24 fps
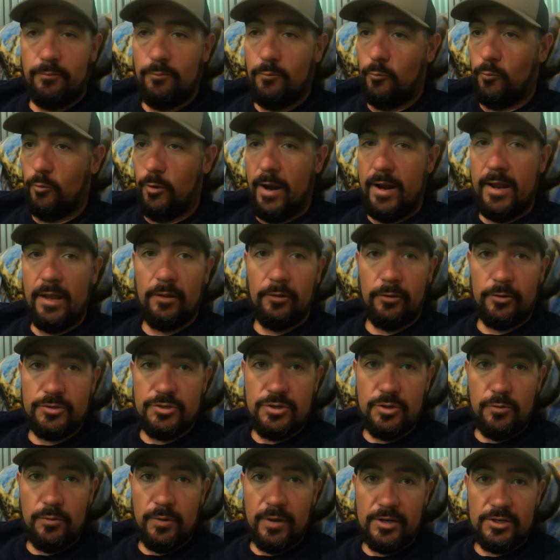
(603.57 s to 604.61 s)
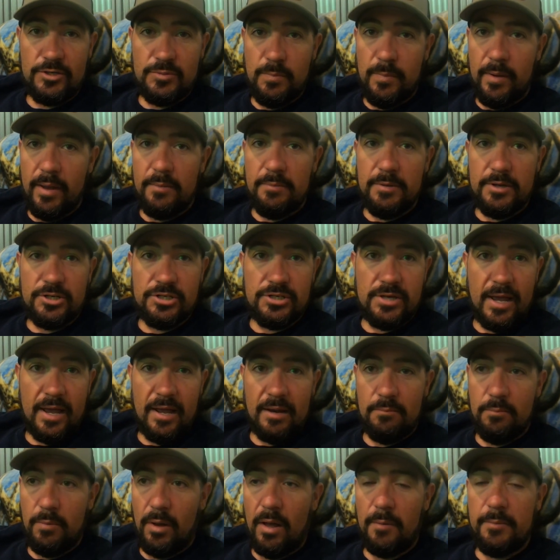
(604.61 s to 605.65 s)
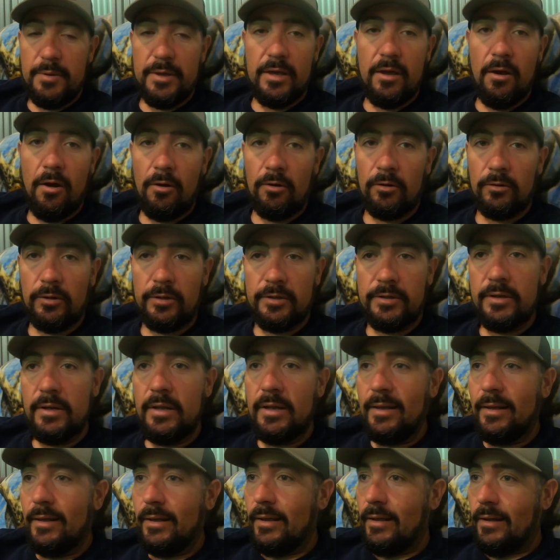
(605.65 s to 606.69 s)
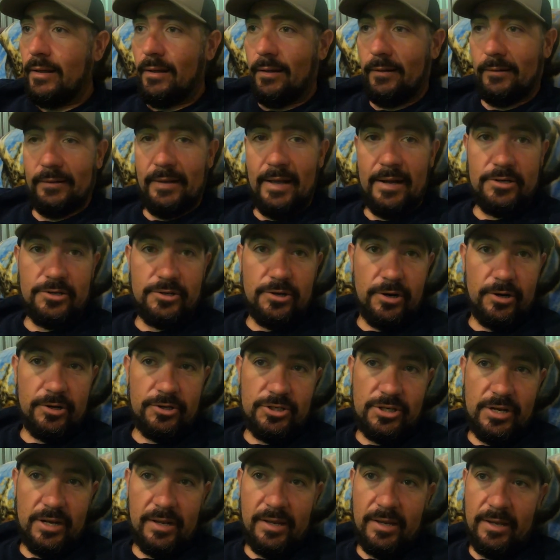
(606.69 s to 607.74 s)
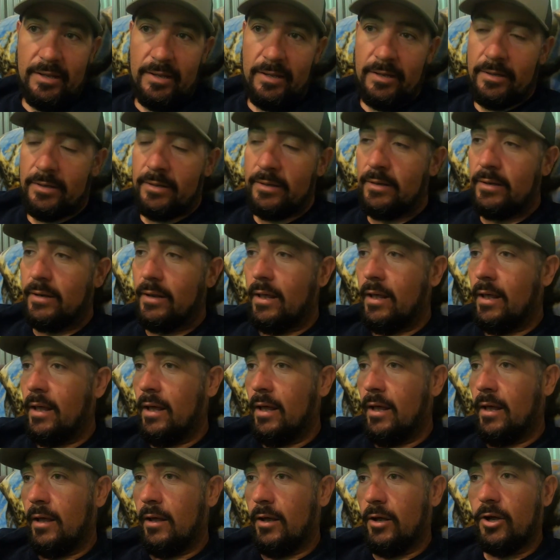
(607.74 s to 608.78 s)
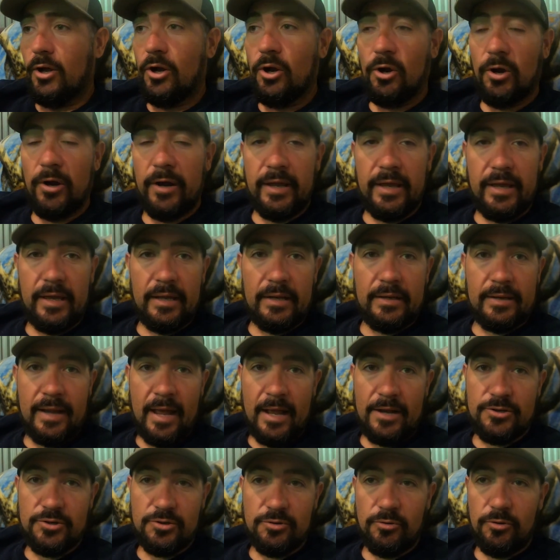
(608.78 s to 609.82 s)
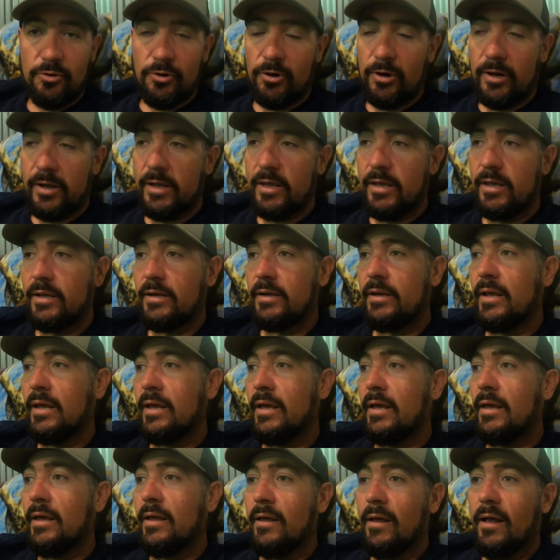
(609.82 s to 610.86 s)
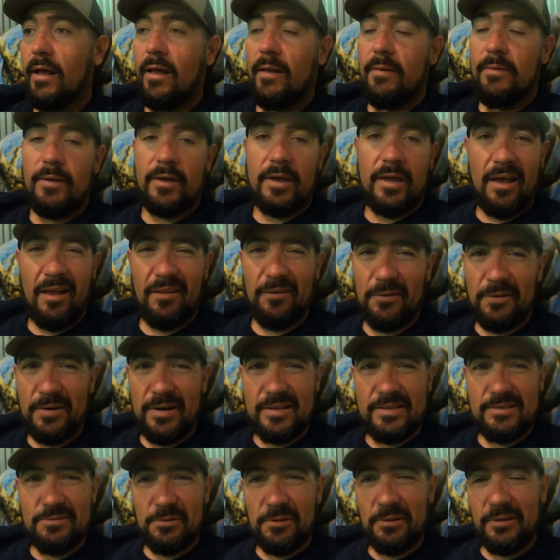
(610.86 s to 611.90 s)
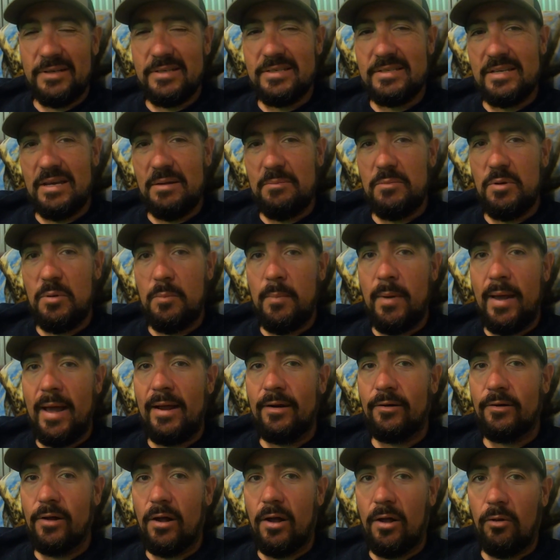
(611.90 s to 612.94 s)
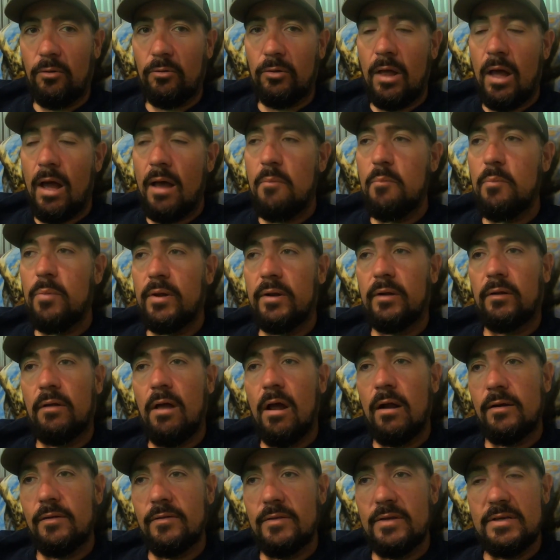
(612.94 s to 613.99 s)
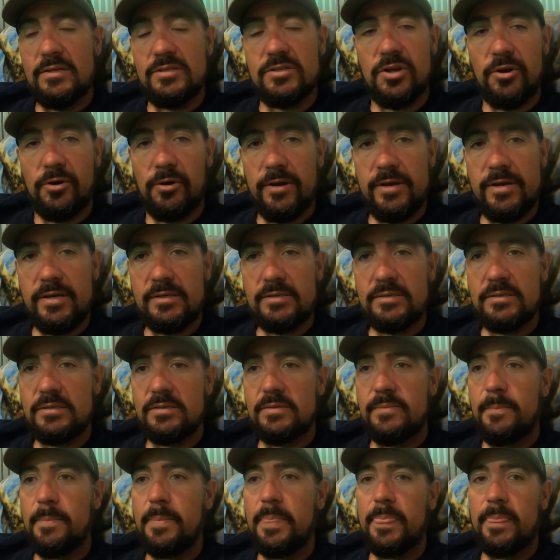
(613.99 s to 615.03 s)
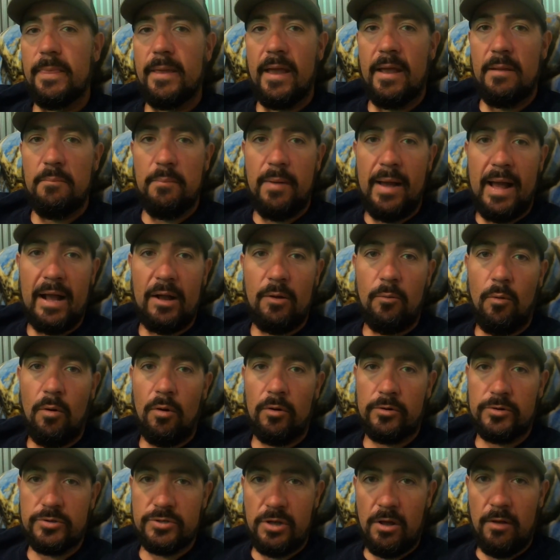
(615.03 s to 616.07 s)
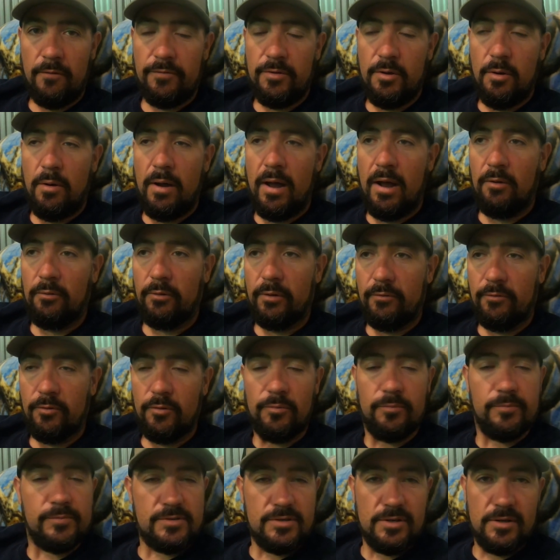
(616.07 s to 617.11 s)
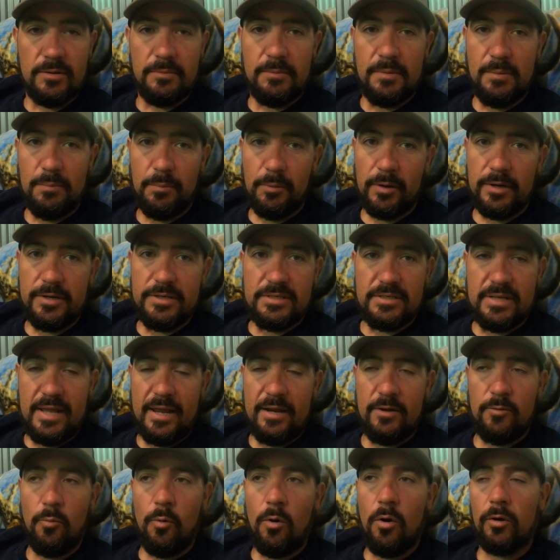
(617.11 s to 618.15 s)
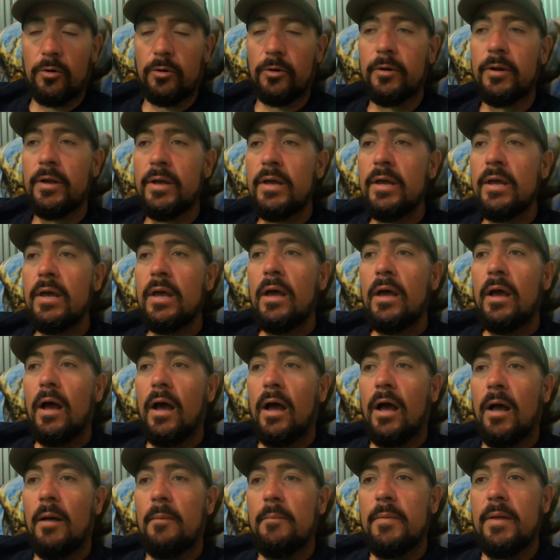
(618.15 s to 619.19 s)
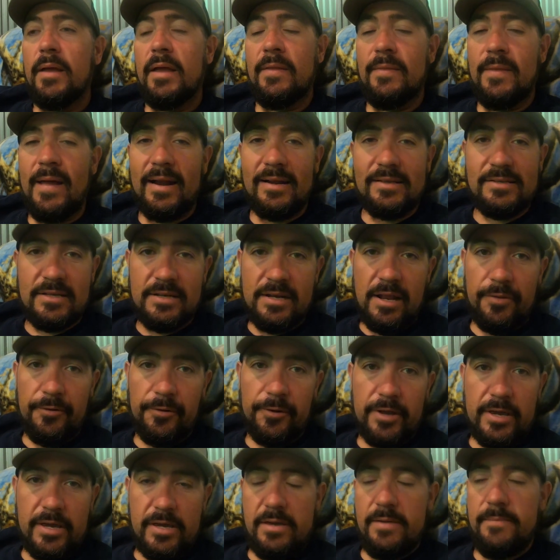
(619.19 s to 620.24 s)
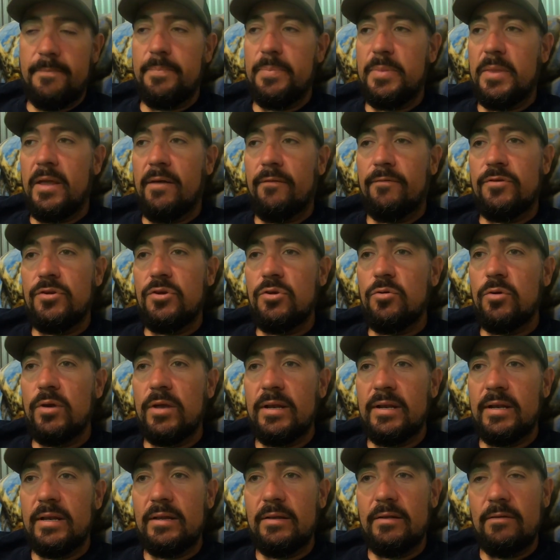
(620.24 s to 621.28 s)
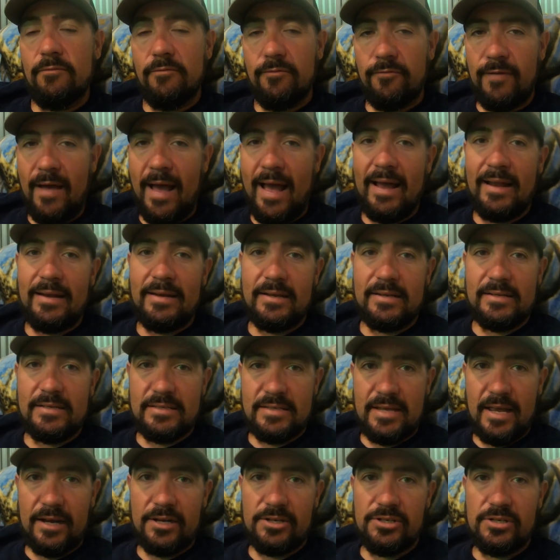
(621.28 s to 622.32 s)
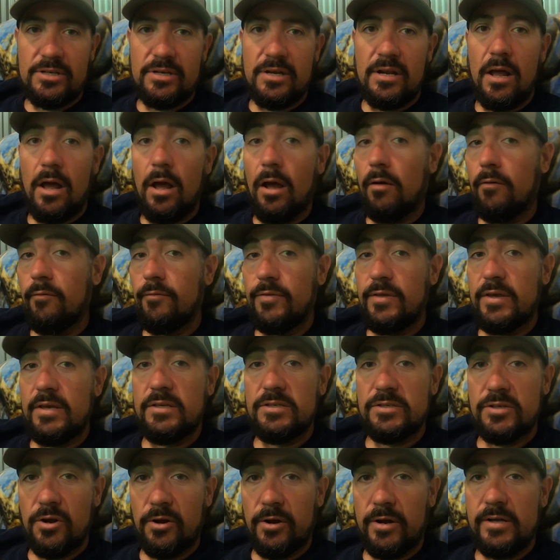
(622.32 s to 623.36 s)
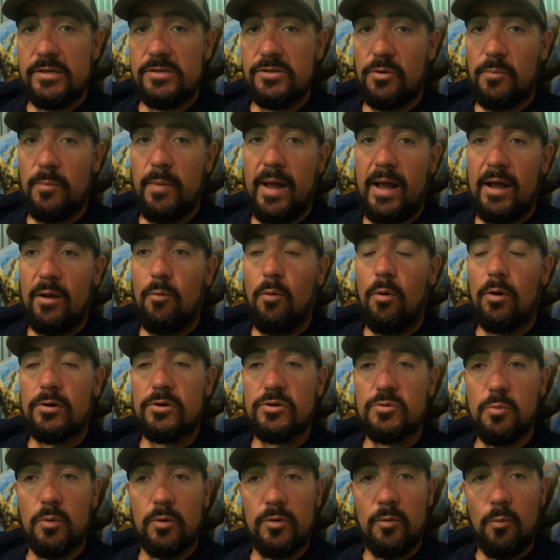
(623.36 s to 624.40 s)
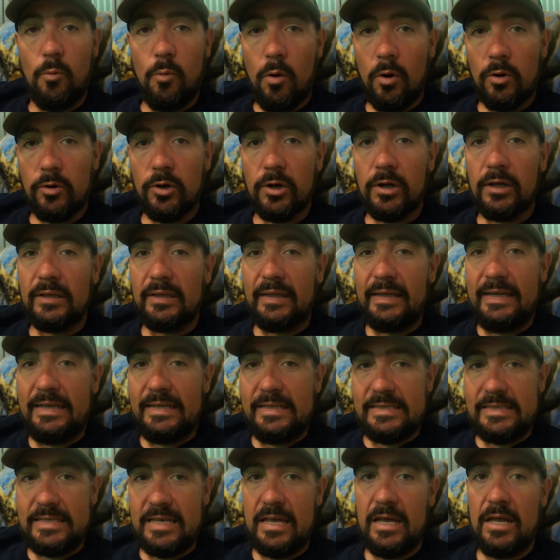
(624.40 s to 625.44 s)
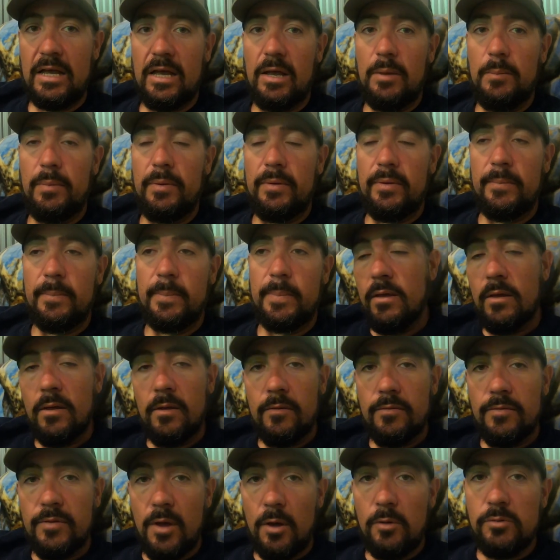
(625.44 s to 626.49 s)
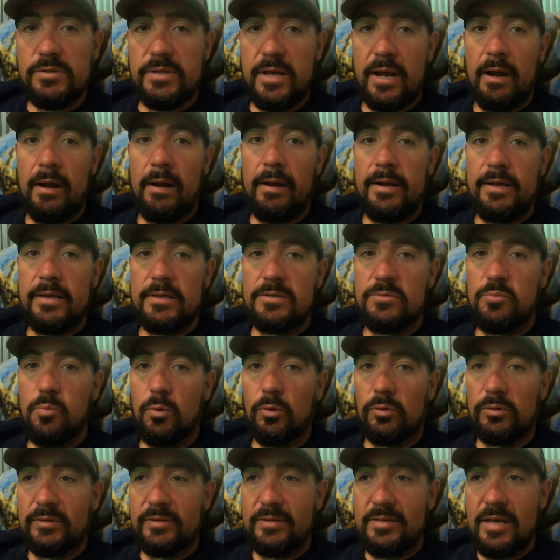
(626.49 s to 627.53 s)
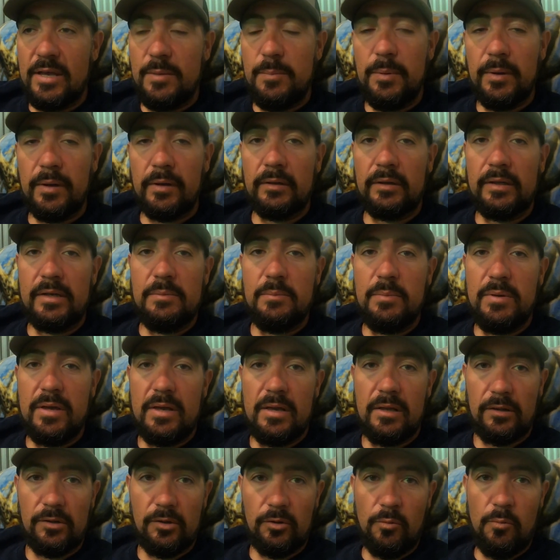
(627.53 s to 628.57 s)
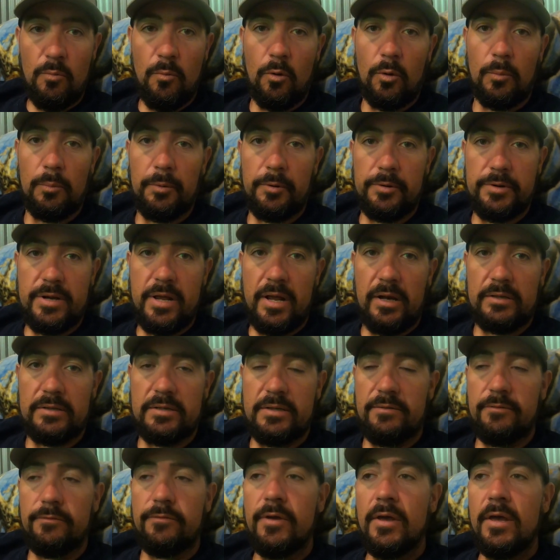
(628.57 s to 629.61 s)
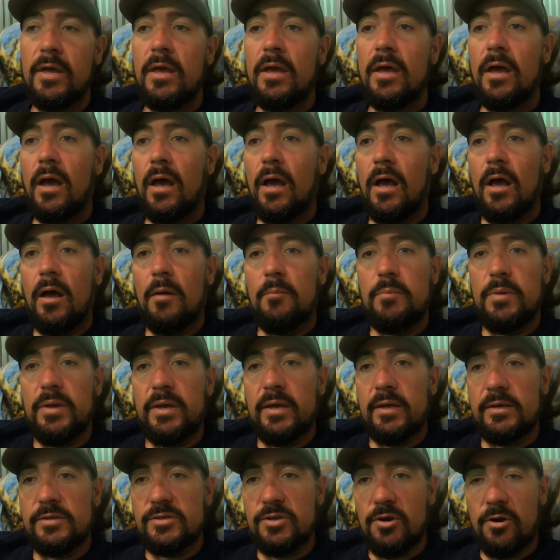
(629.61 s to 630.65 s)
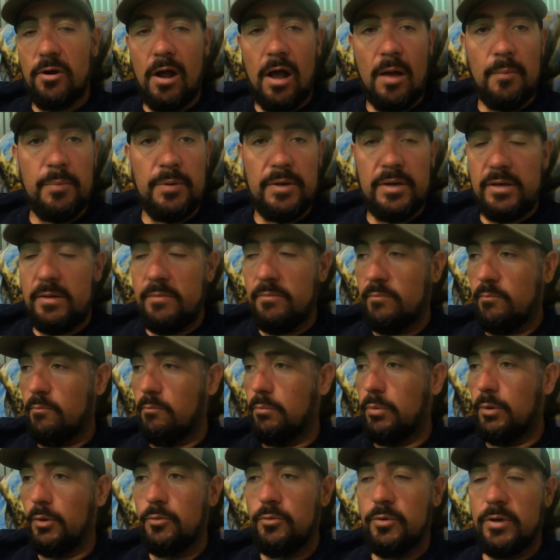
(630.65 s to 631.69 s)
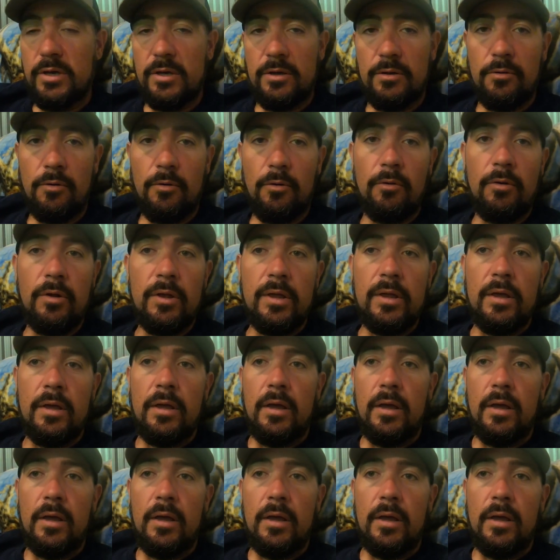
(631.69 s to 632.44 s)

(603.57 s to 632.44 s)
regular 2-inch baby shad Bobby Garland, electric chicken, cricket, natural cricket. The color didn't really seem to matter a whole lot, but a lot of these creeks and backwaters off the Ohio River, it's going to be pretty stained water. And that is another key. If you can find a section of these creeks or backwaters where the water cleans up, those areas will typically be a little more productive because crappie, bluegill,